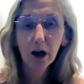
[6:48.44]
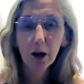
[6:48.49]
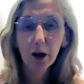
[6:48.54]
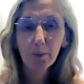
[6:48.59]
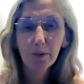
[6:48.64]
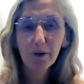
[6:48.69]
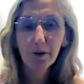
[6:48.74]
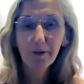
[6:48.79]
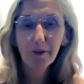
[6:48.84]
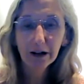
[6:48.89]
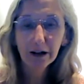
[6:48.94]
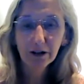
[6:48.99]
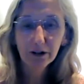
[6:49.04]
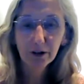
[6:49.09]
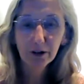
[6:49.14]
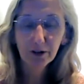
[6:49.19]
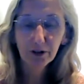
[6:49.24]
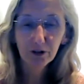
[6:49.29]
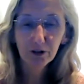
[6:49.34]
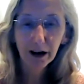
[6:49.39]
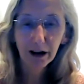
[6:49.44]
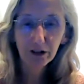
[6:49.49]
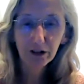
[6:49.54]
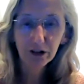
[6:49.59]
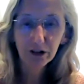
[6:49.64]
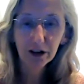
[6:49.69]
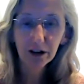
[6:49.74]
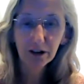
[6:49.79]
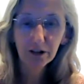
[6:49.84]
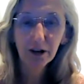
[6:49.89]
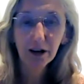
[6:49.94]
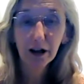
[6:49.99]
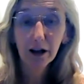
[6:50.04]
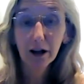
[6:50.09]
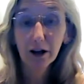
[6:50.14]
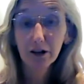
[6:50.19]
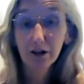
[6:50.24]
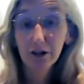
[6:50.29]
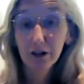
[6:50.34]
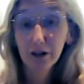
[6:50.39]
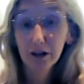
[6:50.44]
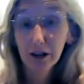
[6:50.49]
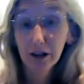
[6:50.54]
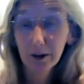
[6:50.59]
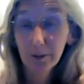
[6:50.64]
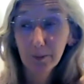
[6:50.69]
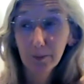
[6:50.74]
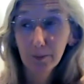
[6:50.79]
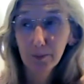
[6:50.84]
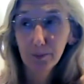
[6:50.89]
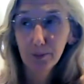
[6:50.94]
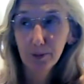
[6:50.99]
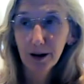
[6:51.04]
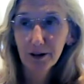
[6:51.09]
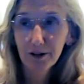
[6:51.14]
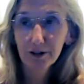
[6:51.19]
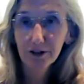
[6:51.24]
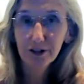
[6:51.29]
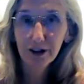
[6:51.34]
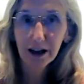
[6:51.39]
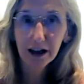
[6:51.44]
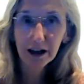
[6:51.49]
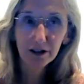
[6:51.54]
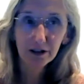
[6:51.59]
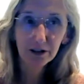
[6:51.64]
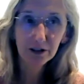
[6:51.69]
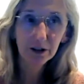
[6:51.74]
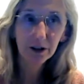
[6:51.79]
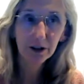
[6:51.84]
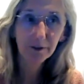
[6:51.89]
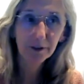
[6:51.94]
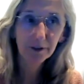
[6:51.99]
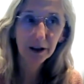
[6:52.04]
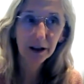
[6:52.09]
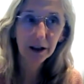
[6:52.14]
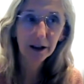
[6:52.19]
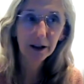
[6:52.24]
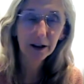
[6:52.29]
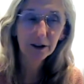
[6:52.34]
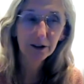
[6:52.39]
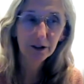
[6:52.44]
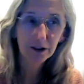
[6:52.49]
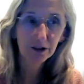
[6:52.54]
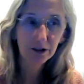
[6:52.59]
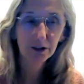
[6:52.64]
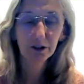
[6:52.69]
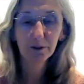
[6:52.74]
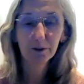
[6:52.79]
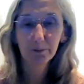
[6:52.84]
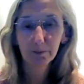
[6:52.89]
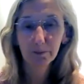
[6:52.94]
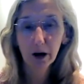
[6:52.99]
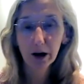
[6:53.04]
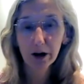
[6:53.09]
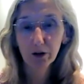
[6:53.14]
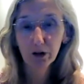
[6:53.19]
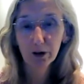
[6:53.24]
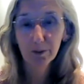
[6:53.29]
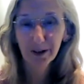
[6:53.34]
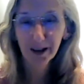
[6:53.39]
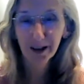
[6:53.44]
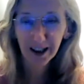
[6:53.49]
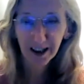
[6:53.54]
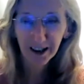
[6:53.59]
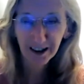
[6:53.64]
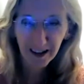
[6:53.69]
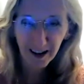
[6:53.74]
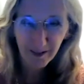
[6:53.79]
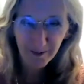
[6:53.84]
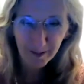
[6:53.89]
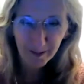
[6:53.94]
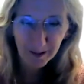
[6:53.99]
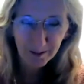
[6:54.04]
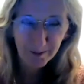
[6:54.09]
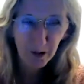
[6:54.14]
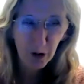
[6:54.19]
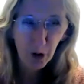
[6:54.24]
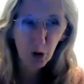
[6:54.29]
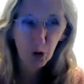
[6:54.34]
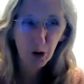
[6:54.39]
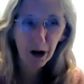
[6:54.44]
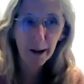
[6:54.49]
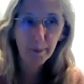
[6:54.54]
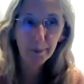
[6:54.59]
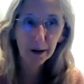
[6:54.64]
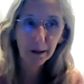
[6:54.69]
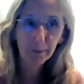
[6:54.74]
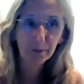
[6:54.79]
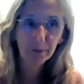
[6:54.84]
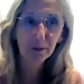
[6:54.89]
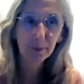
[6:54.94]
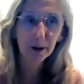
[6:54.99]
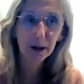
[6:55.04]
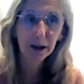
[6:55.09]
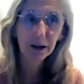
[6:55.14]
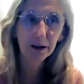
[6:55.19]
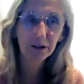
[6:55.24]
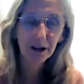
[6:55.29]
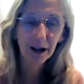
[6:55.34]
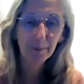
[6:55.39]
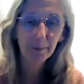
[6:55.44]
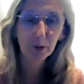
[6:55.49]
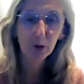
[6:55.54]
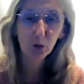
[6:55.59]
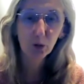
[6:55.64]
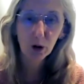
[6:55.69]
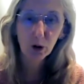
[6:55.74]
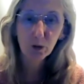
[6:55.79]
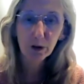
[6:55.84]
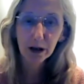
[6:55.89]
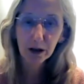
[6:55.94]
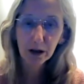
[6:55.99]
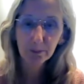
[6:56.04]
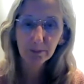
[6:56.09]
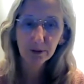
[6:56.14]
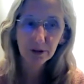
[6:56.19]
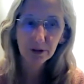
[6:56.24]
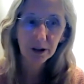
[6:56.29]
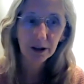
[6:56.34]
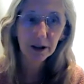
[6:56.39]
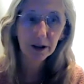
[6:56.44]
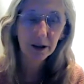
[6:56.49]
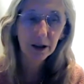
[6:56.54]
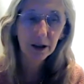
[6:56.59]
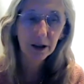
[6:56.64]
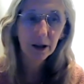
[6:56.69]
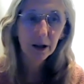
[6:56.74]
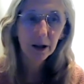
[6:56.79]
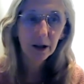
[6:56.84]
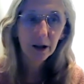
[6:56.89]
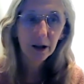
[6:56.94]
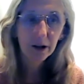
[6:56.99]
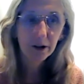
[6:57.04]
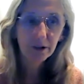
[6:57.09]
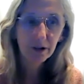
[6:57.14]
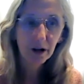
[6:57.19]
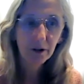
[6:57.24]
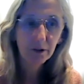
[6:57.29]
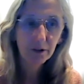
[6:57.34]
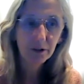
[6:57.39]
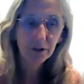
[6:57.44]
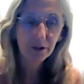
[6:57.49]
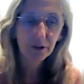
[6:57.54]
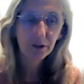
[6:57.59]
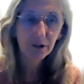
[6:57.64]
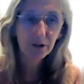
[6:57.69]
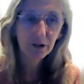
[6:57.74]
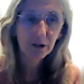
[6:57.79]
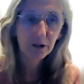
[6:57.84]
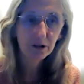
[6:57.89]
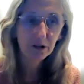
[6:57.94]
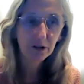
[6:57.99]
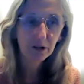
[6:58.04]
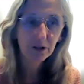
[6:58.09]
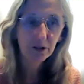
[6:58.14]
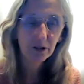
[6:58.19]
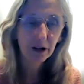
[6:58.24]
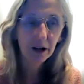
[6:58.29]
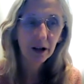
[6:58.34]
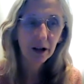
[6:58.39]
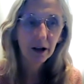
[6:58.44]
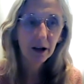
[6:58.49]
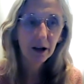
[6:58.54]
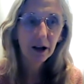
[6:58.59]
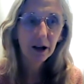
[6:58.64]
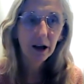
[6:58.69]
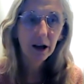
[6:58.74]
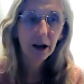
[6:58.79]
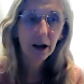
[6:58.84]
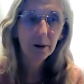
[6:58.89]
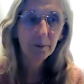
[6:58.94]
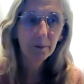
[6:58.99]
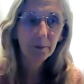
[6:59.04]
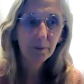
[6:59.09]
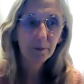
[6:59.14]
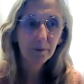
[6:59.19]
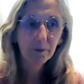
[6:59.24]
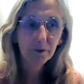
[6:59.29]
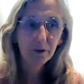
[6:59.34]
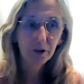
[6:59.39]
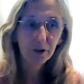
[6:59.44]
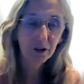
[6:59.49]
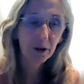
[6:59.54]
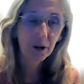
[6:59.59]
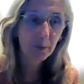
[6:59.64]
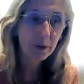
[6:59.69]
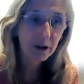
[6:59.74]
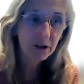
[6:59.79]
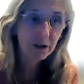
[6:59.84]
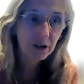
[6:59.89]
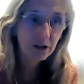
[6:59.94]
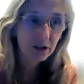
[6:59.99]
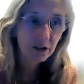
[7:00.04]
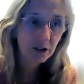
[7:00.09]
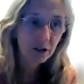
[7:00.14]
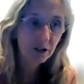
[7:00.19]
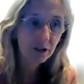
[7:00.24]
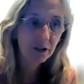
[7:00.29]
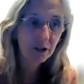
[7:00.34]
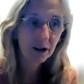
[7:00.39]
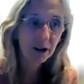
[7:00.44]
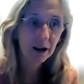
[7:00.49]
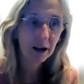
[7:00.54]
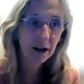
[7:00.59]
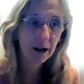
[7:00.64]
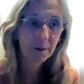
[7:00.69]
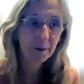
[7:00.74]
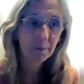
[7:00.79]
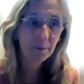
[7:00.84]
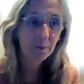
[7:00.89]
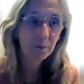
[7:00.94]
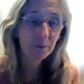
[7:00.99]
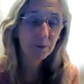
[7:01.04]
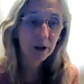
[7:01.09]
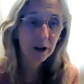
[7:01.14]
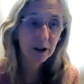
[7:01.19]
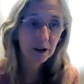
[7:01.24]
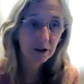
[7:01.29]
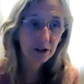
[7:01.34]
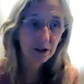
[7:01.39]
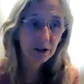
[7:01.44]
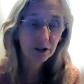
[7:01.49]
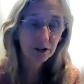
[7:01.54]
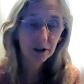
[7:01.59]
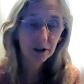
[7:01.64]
preventative strategies to the presentation of the condition, migraine being an example, or epilepsy being an example, where we can put in services and structures. For some conditions, the condition